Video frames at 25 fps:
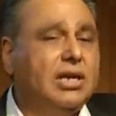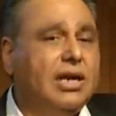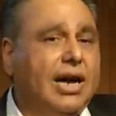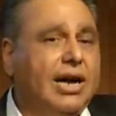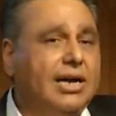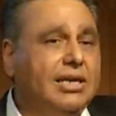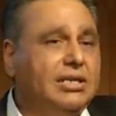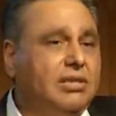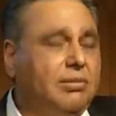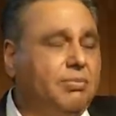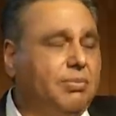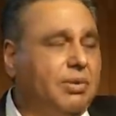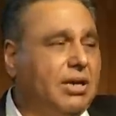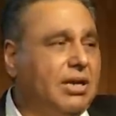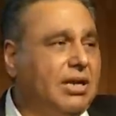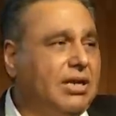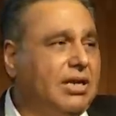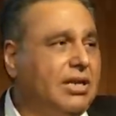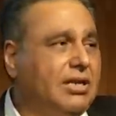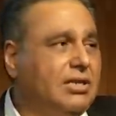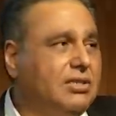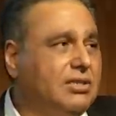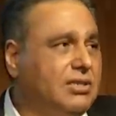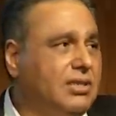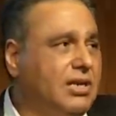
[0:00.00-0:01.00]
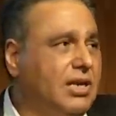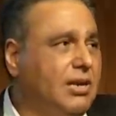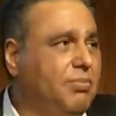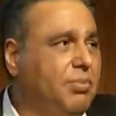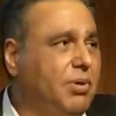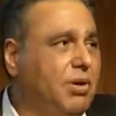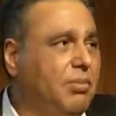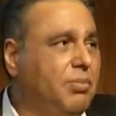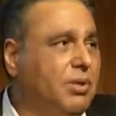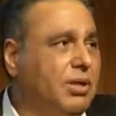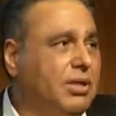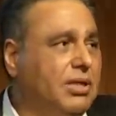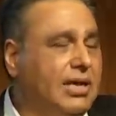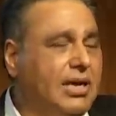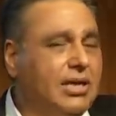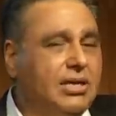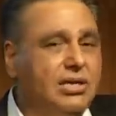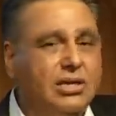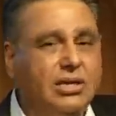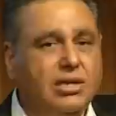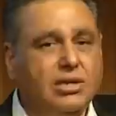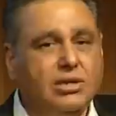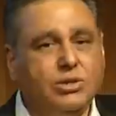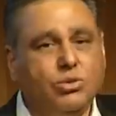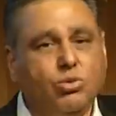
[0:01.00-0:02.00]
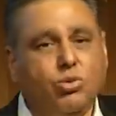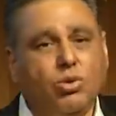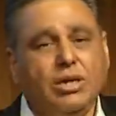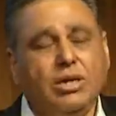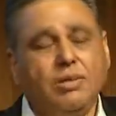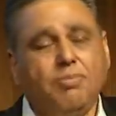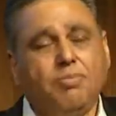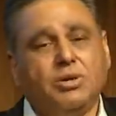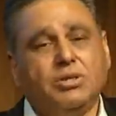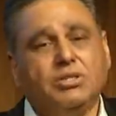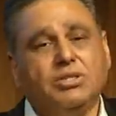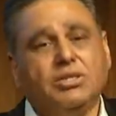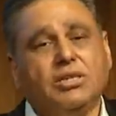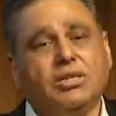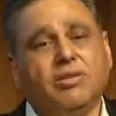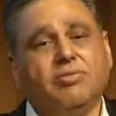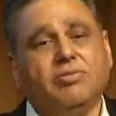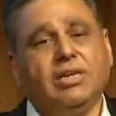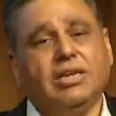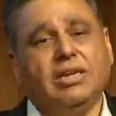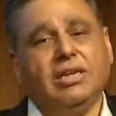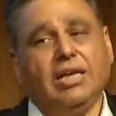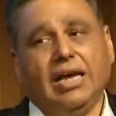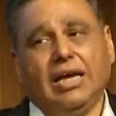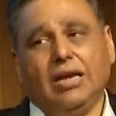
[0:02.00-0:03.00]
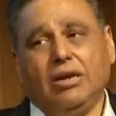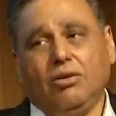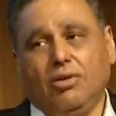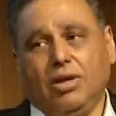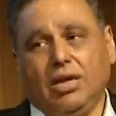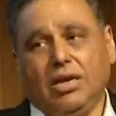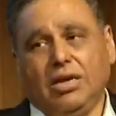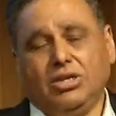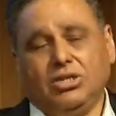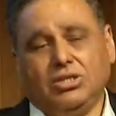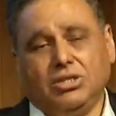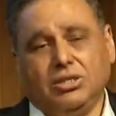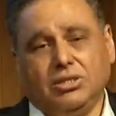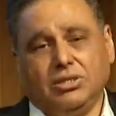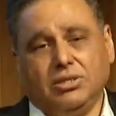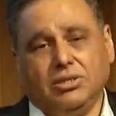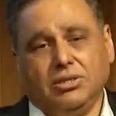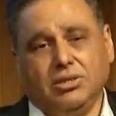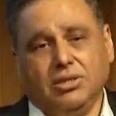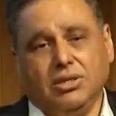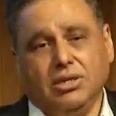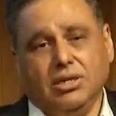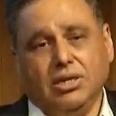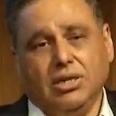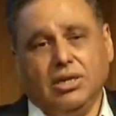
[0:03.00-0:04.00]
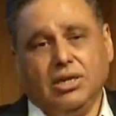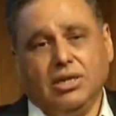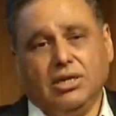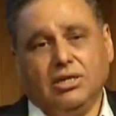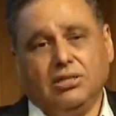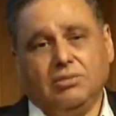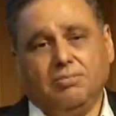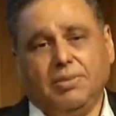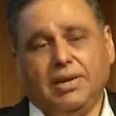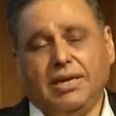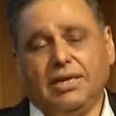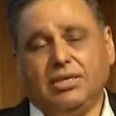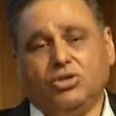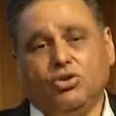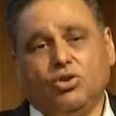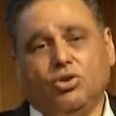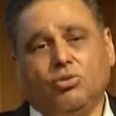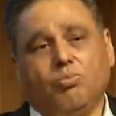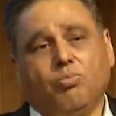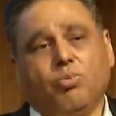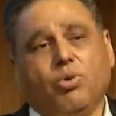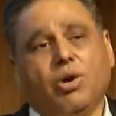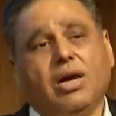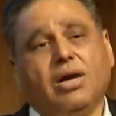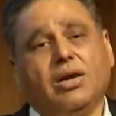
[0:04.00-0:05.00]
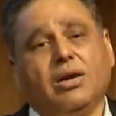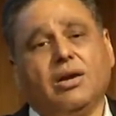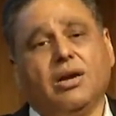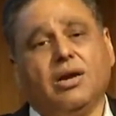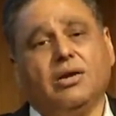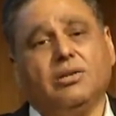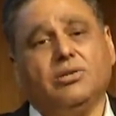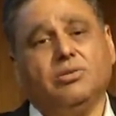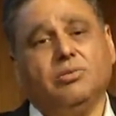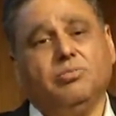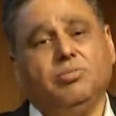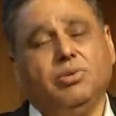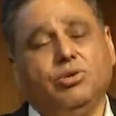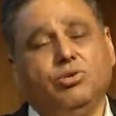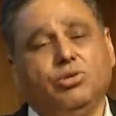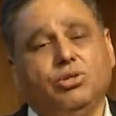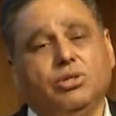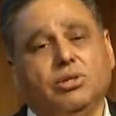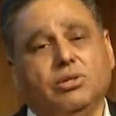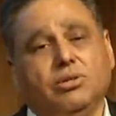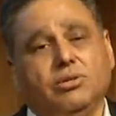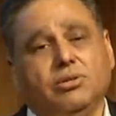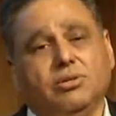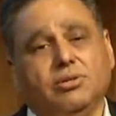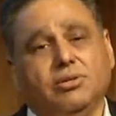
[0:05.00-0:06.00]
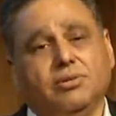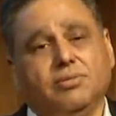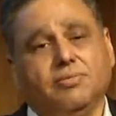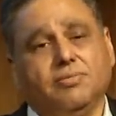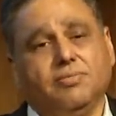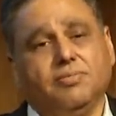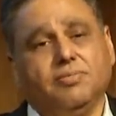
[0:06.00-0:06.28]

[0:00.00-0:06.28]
I typically say people that 20% of that allocation is based on prior contributions,